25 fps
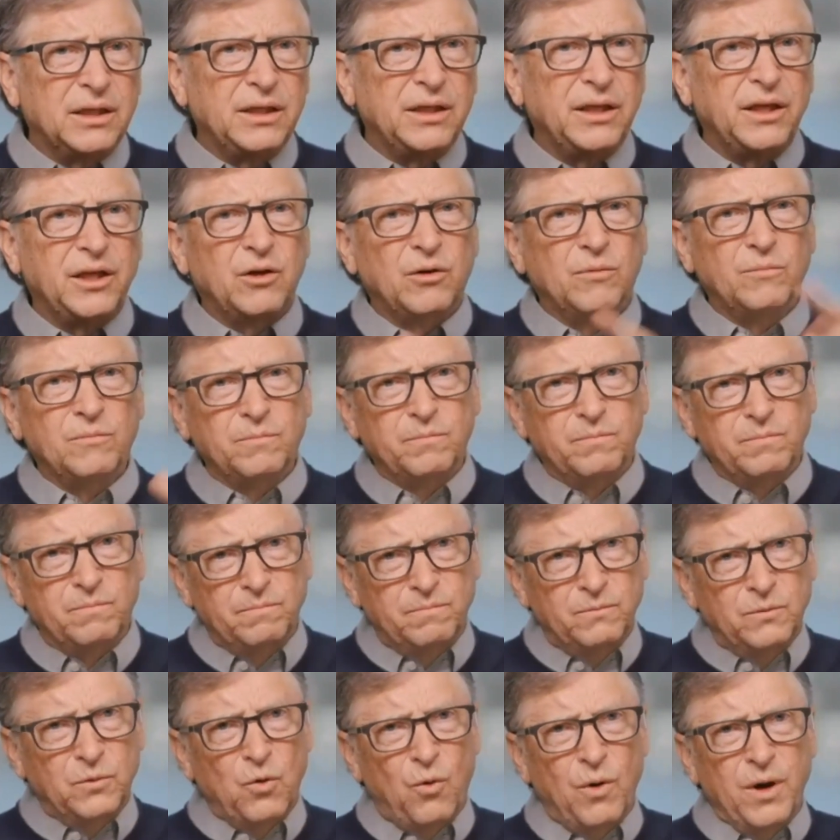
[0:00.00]
You know,
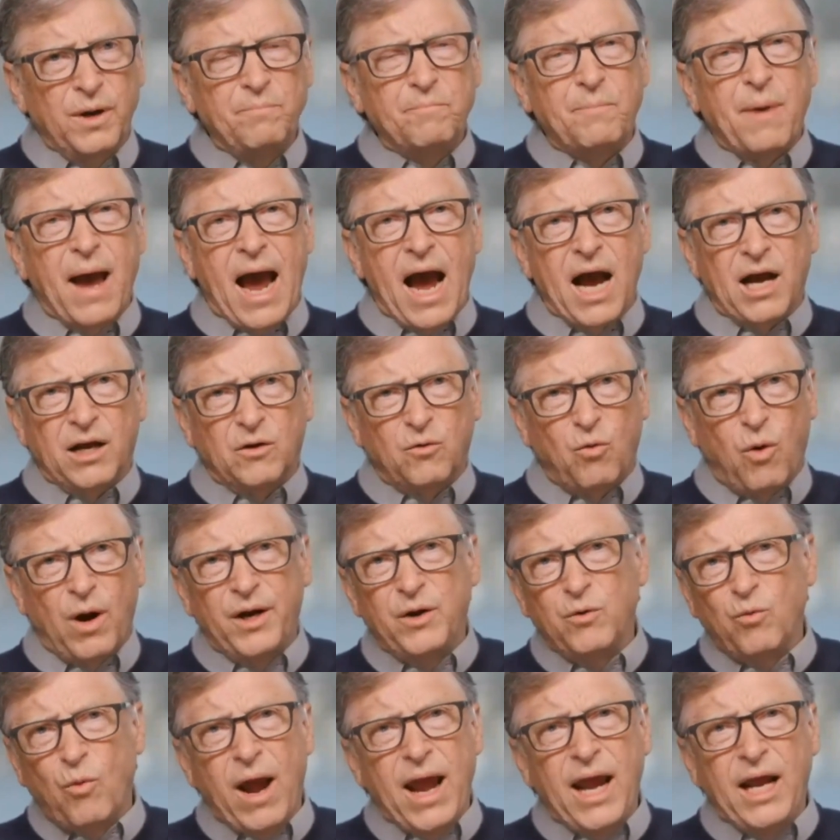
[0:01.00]
going back
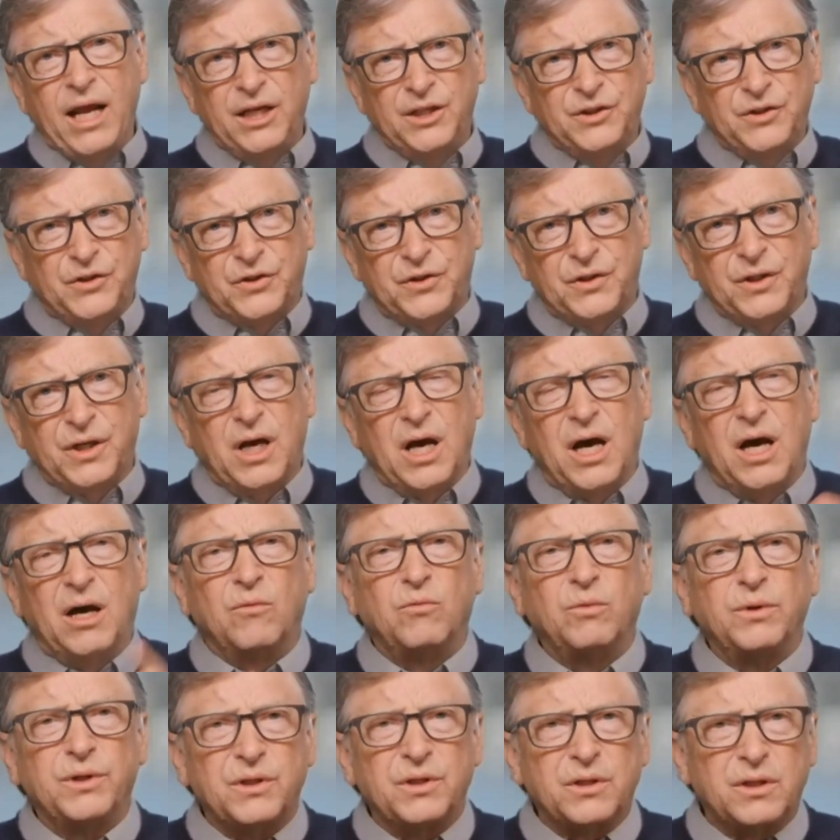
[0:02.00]
quite a ways
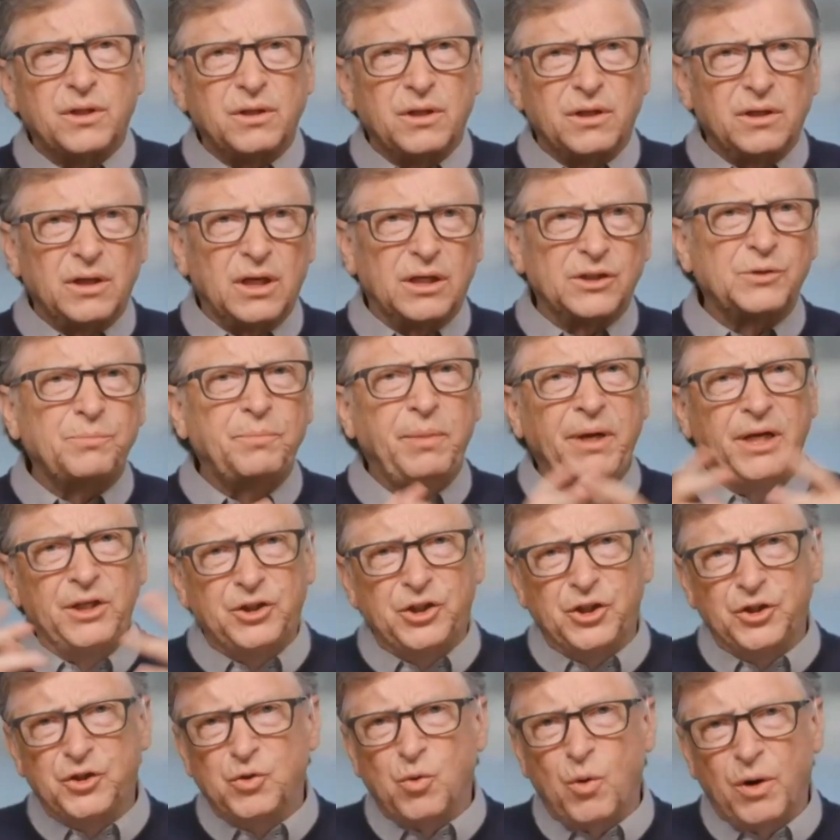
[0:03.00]
with a
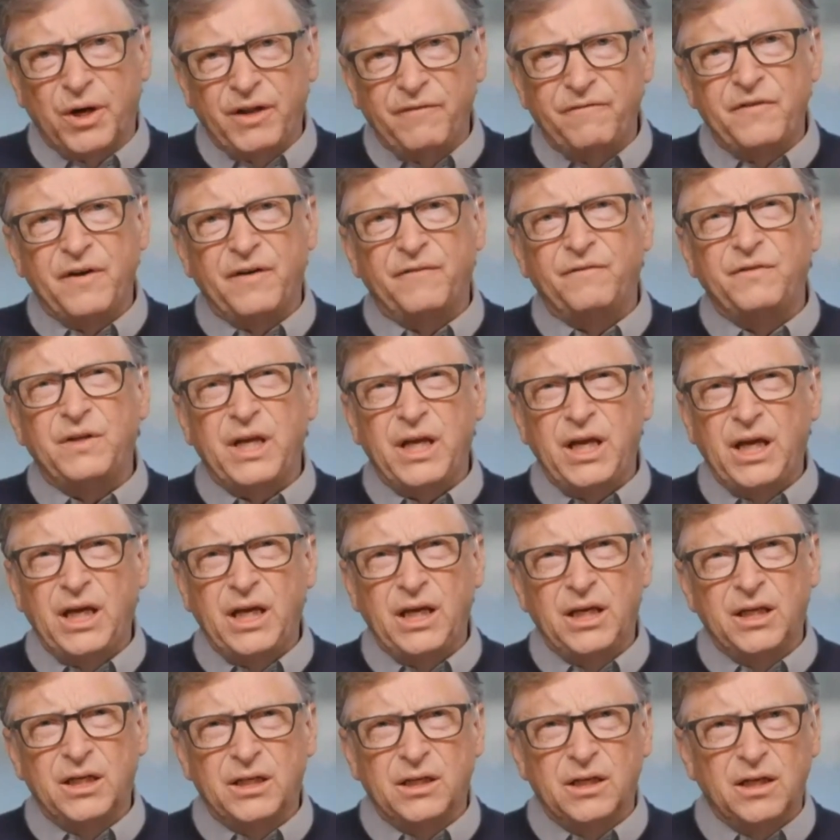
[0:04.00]
speech in
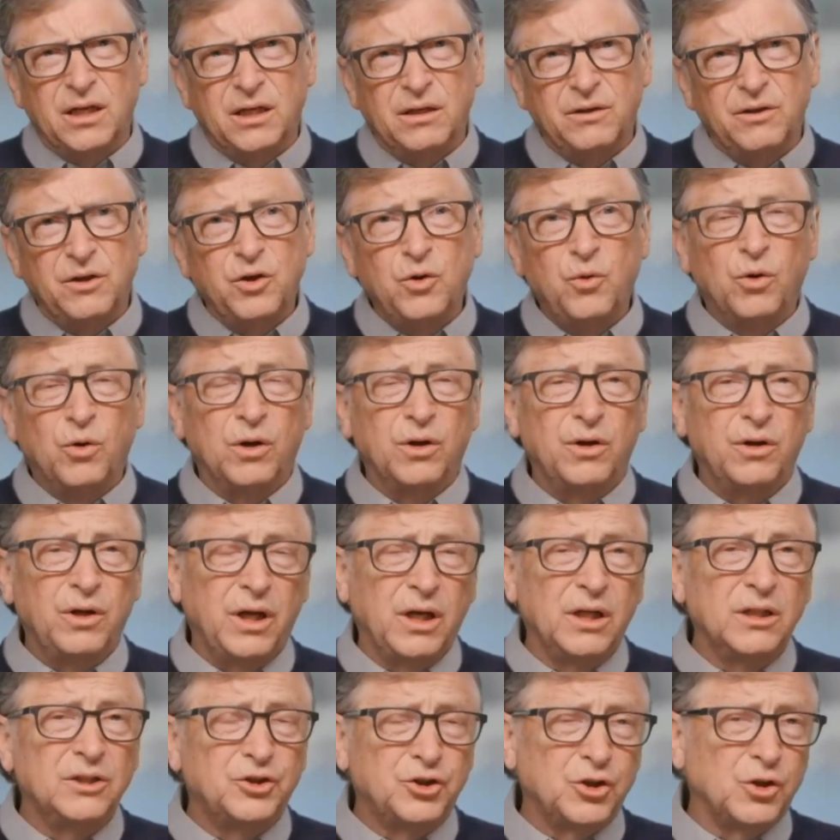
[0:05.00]
2015 and a New
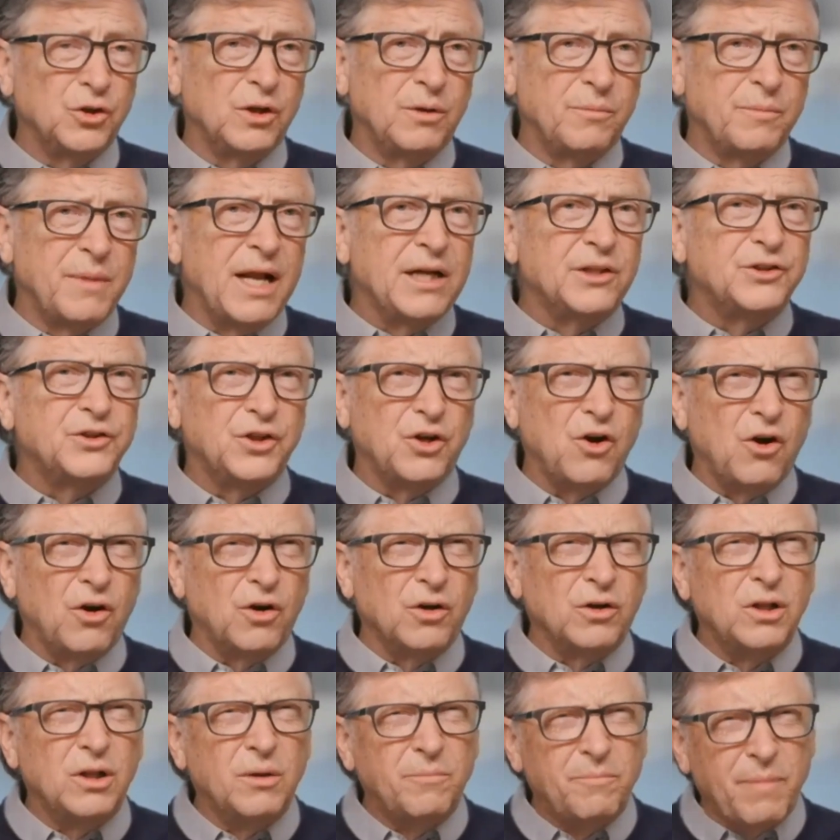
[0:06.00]
England Journal of Medicine
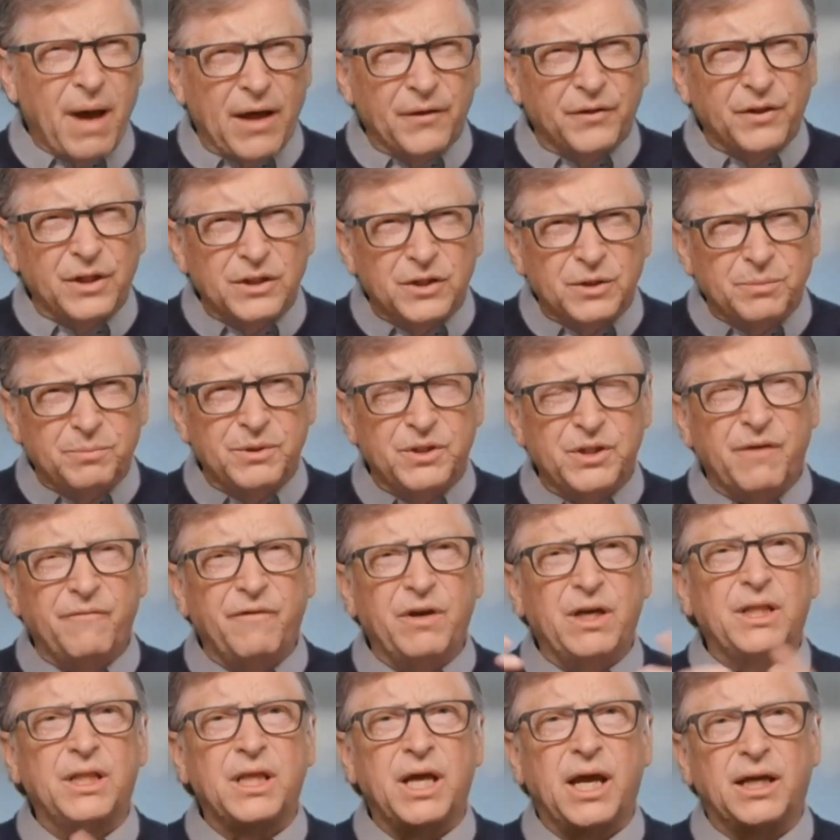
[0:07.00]
article about the
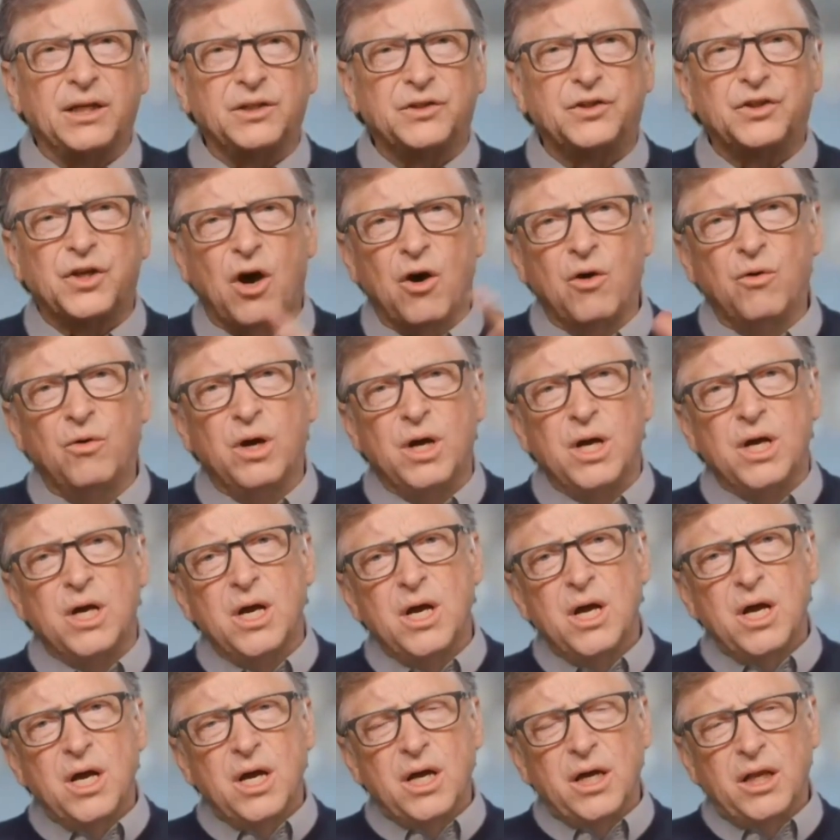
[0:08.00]
specific thing. So,
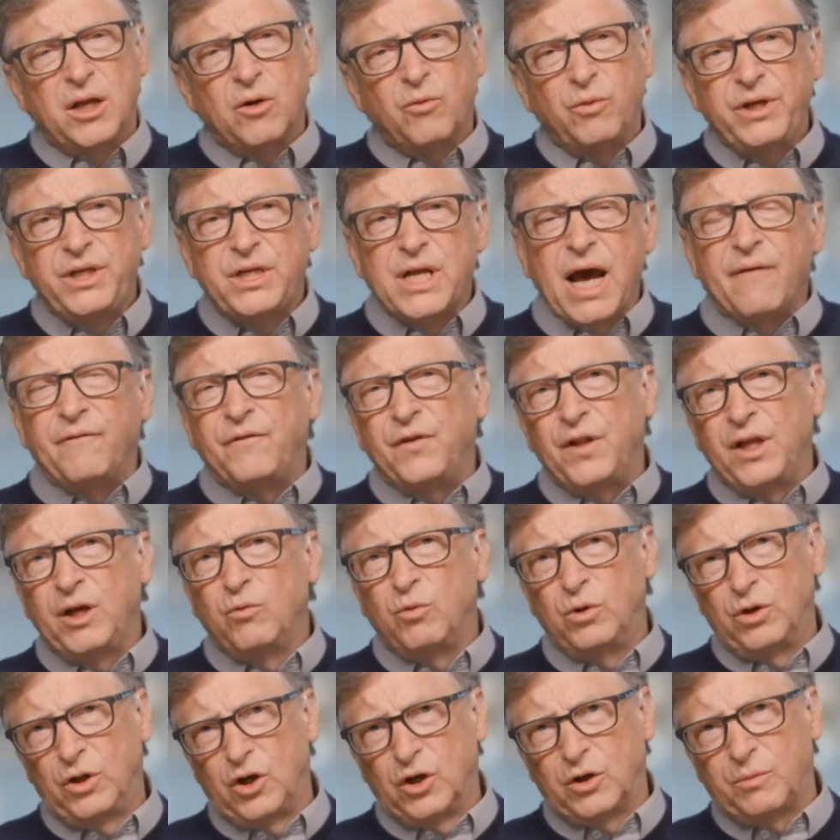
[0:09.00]
you know, we definitely
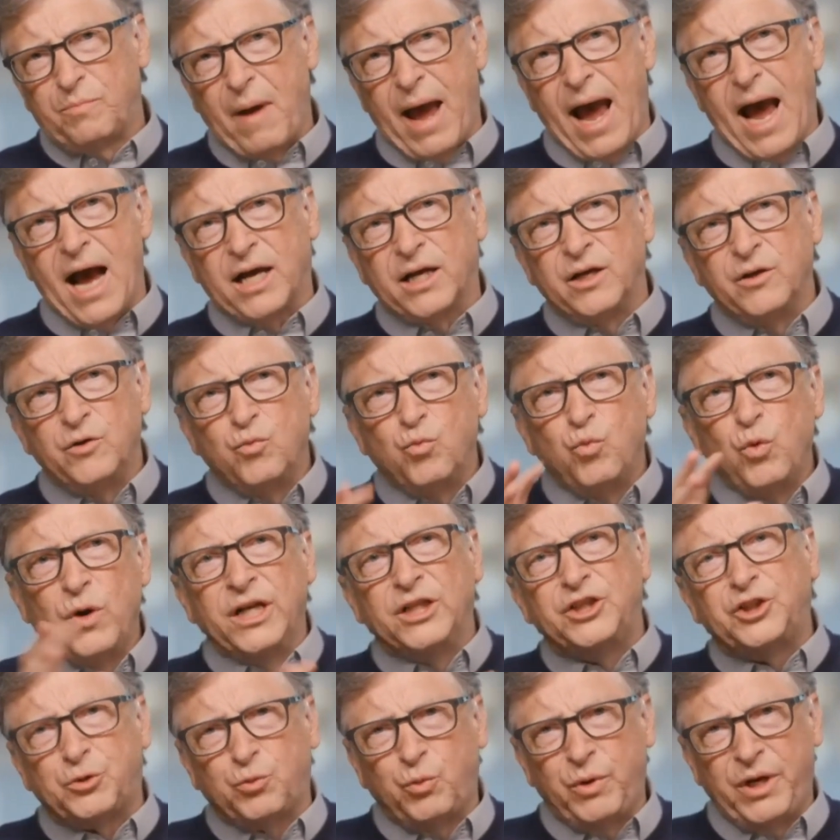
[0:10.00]
will look back and
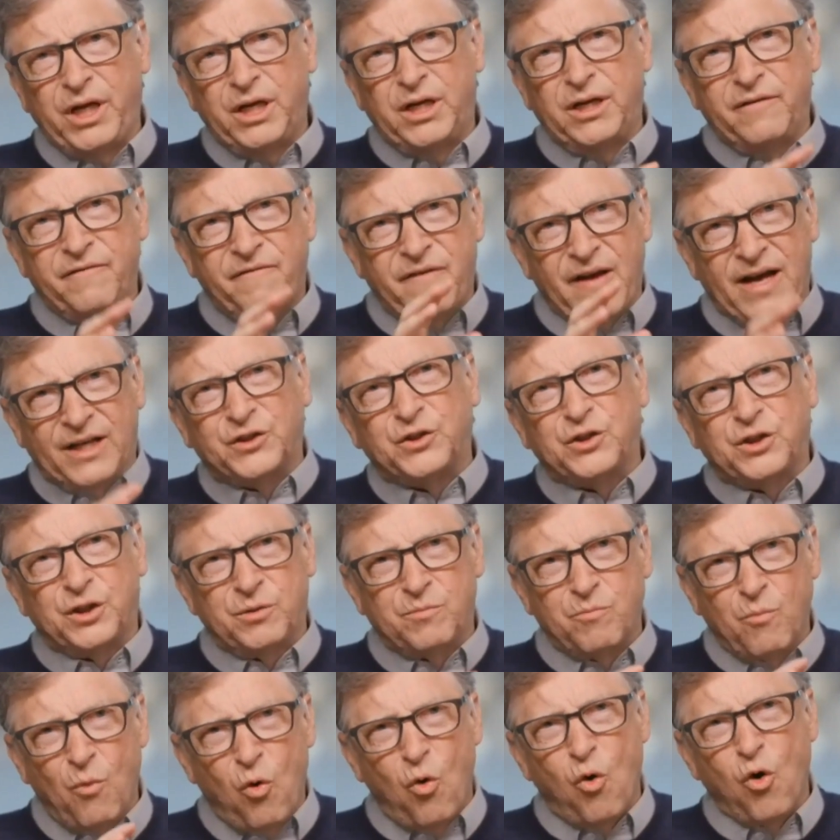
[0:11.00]
wish we had
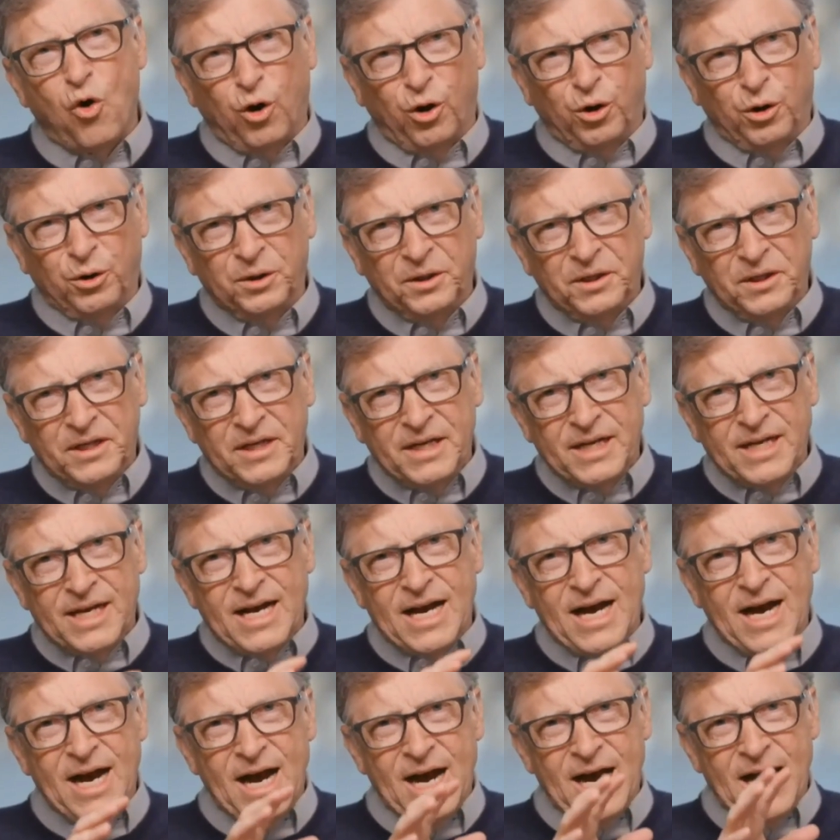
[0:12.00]
invested more
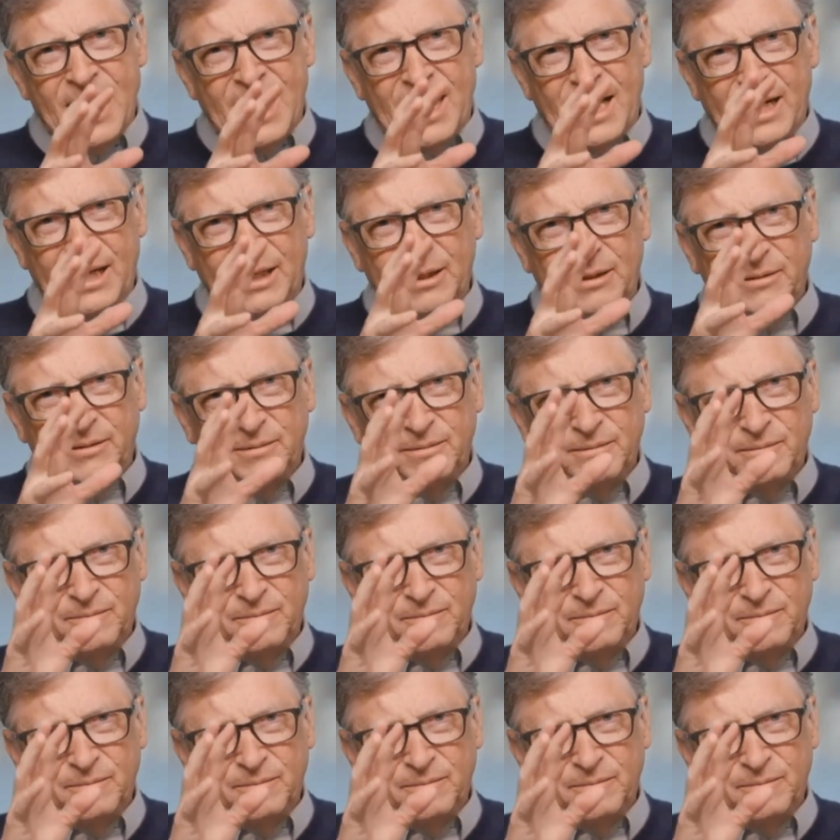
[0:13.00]
so